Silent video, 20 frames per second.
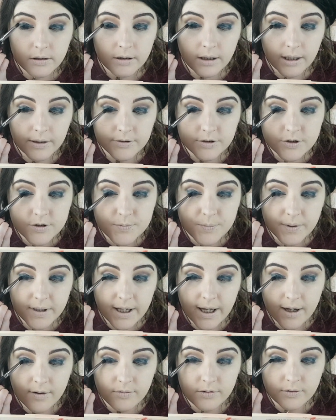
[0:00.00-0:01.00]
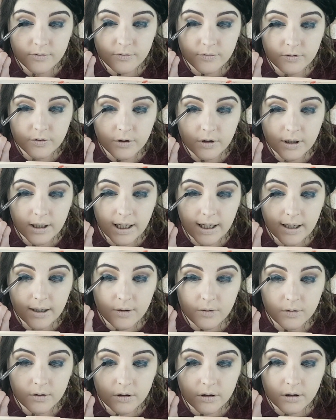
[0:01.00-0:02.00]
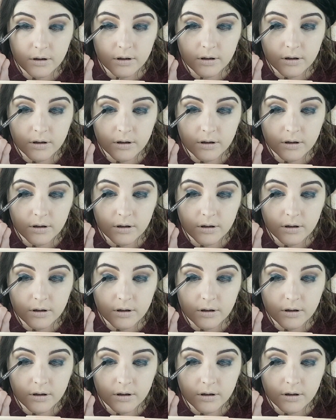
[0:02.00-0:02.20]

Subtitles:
Now just be careful of fallout.